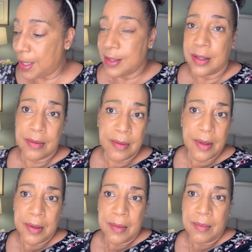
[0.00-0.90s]
it.
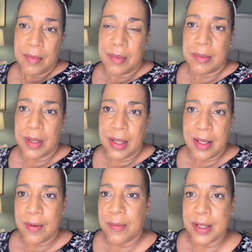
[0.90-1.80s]
And I
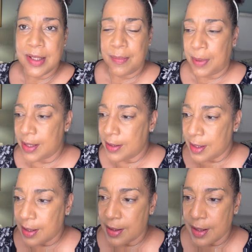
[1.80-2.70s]
think once it blends in,
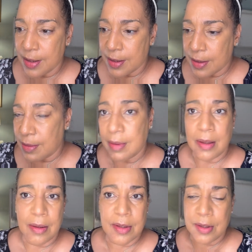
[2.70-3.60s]
it
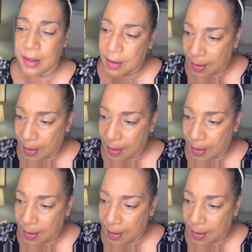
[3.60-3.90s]
looks good.